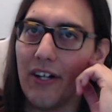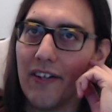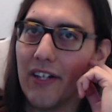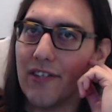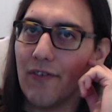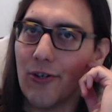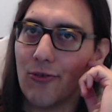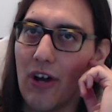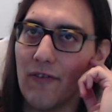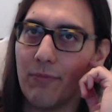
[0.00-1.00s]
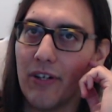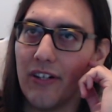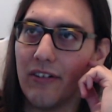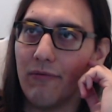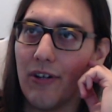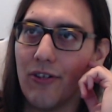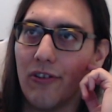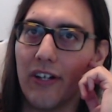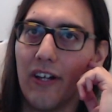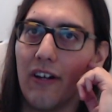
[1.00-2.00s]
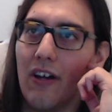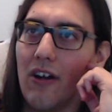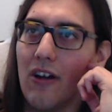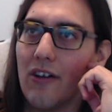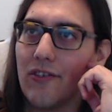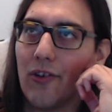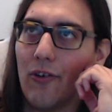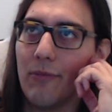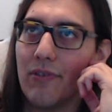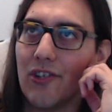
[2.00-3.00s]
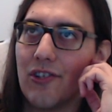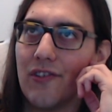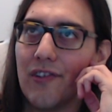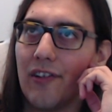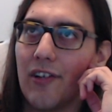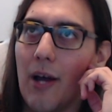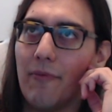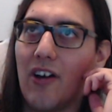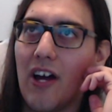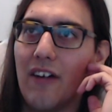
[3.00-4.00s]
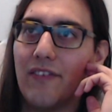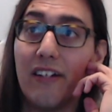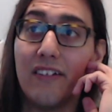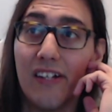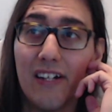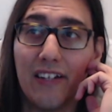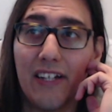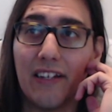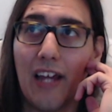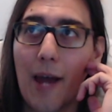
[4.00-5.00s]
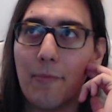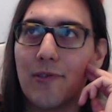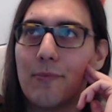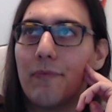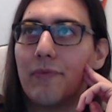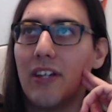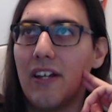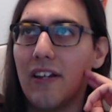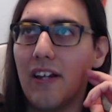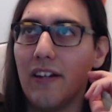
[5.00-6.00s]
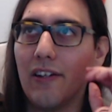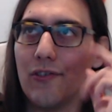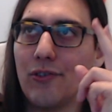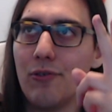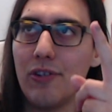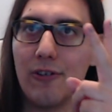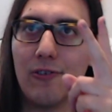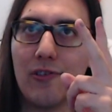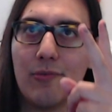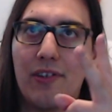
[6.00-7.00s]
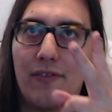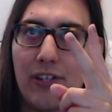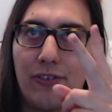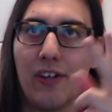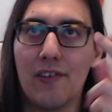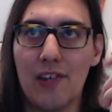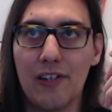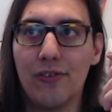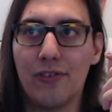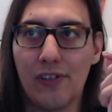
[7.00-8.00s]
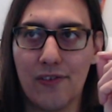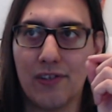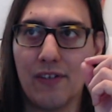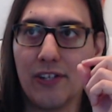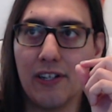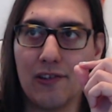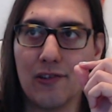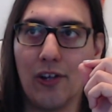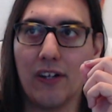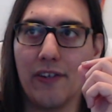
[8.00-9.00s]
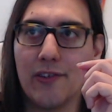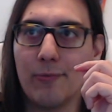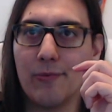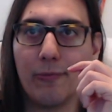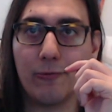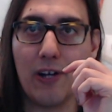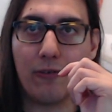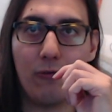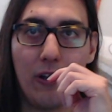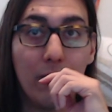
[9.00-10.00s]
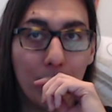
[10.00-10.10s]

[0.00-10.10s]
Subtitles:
I think it's very driver dependent. When you look at starting positions in the top 5 that didn't lead laps in these 2 years, specifically 2018, 2017, let's look at these right quick.